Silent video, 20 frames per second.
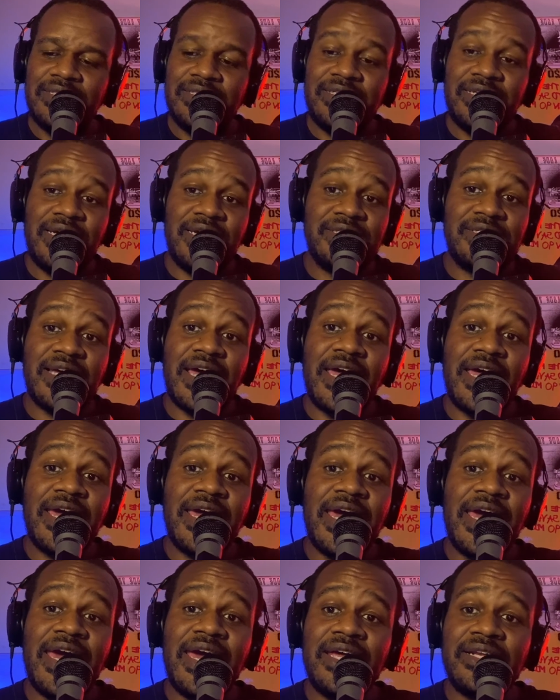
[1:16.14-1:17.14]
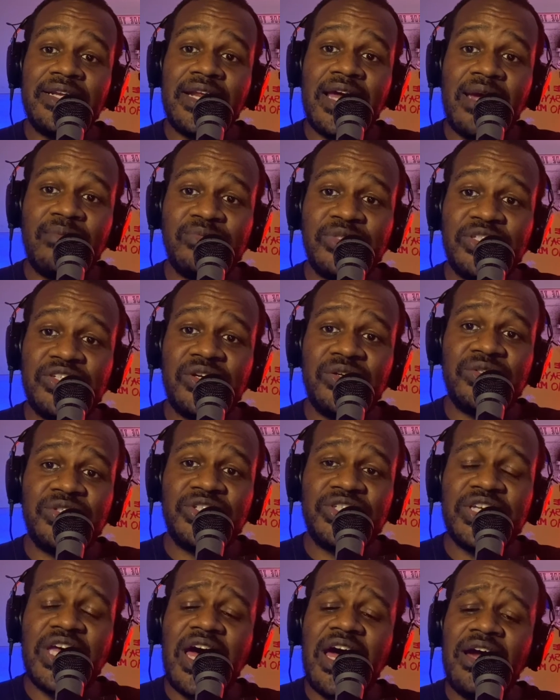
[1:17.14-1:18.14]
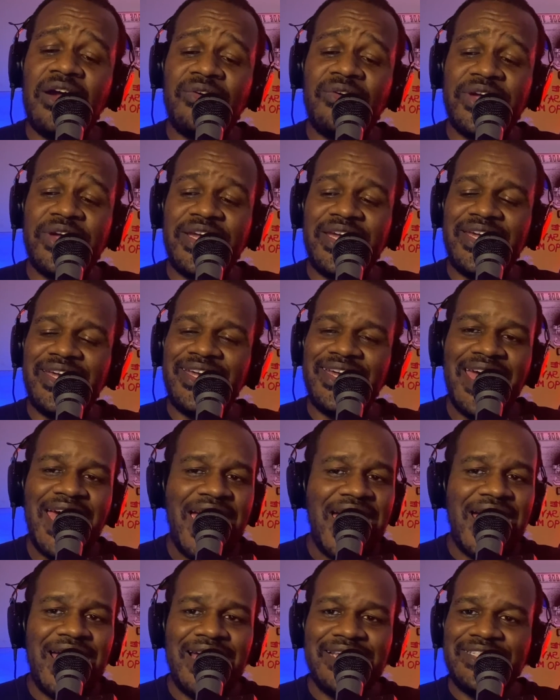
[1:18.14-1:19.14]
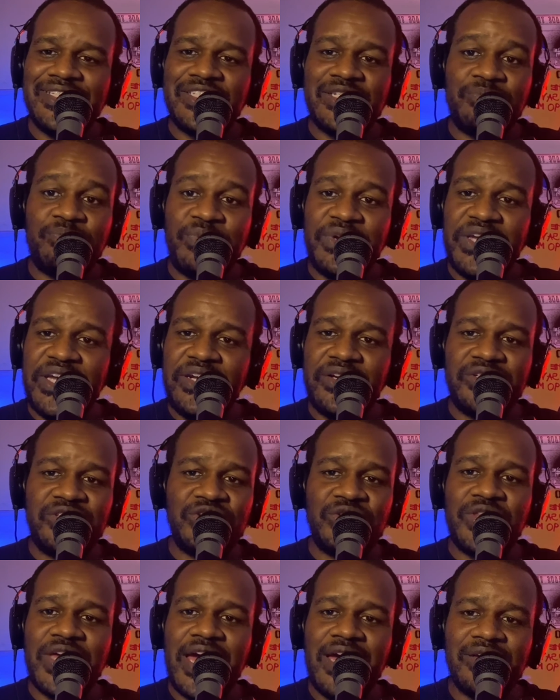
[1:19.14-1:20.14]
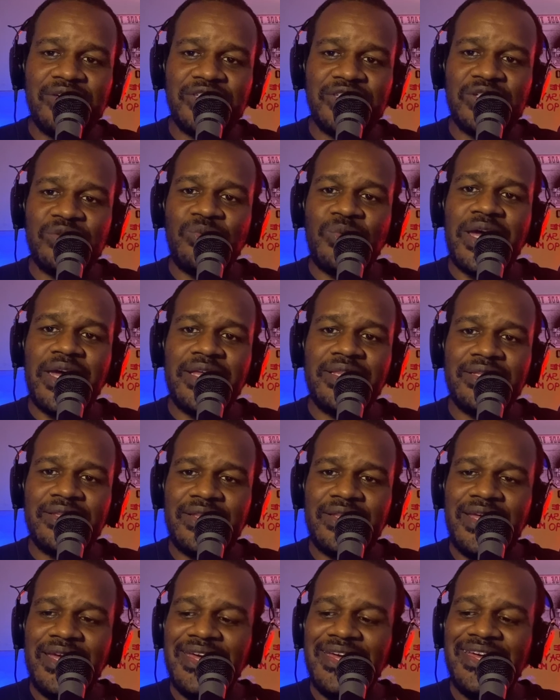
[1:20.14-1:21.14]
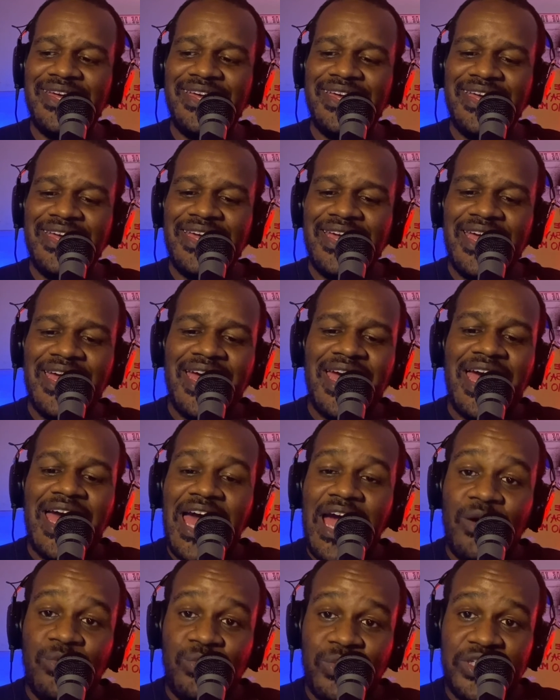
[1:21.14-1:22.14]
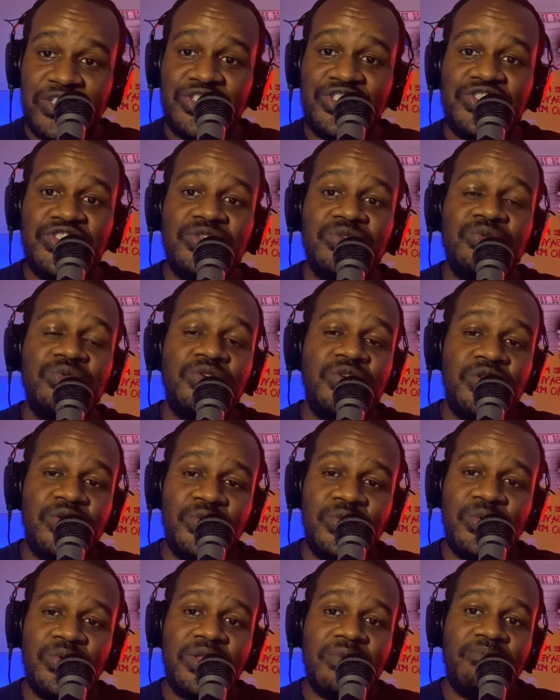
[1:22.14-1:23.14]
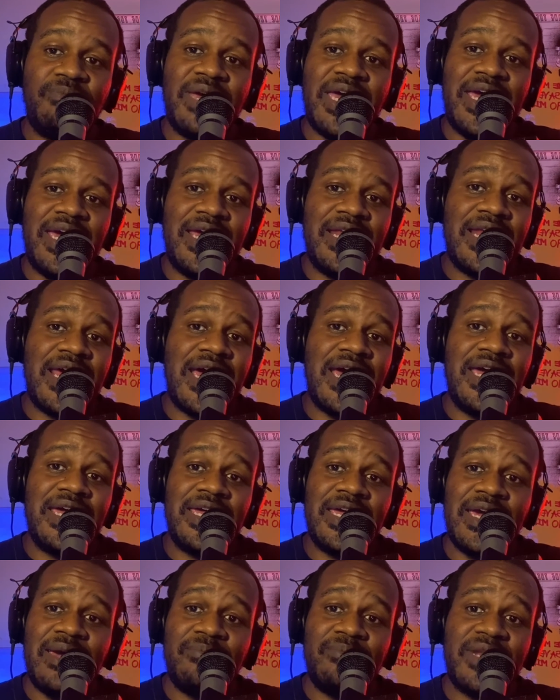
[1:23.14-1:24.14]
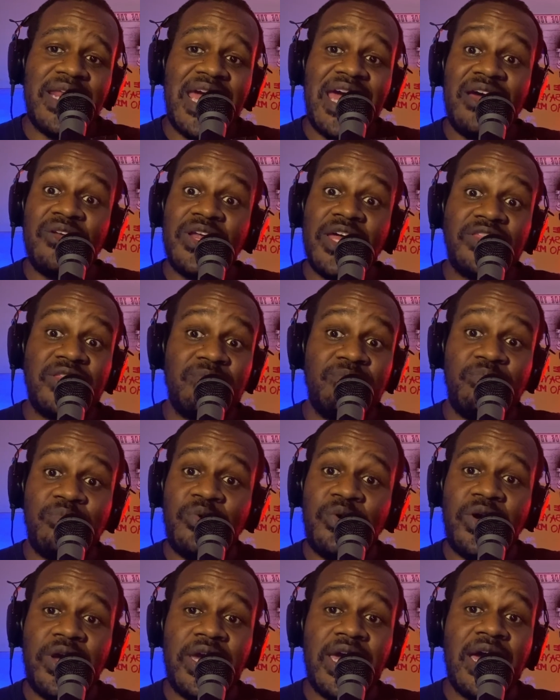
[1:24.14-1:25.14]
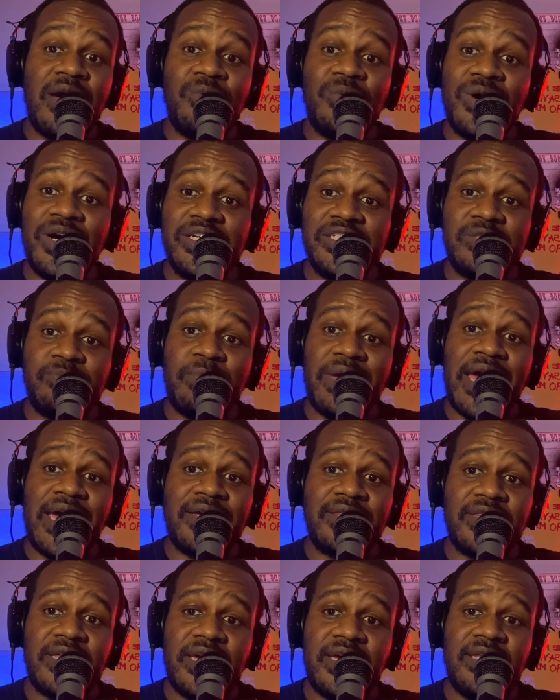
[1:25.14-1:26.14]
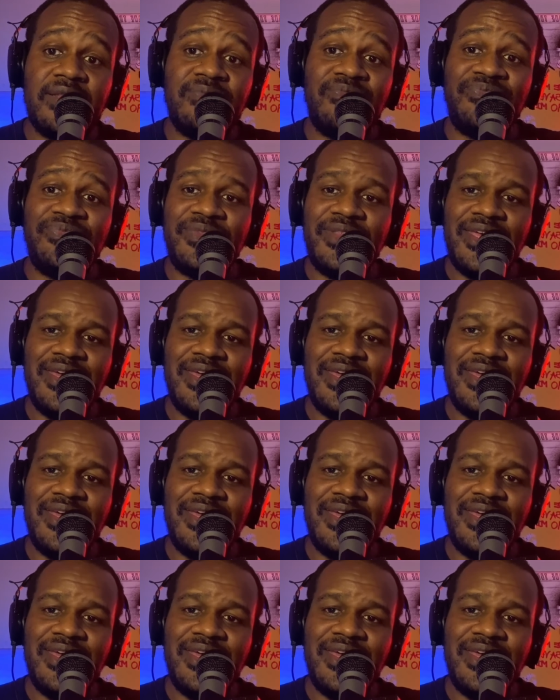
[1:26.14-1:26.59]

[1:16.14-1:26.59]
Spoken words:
Dear Diane, I'm so sorry I disappeared 2000 when. I wish you knew the man I am now, not the boy I was back then.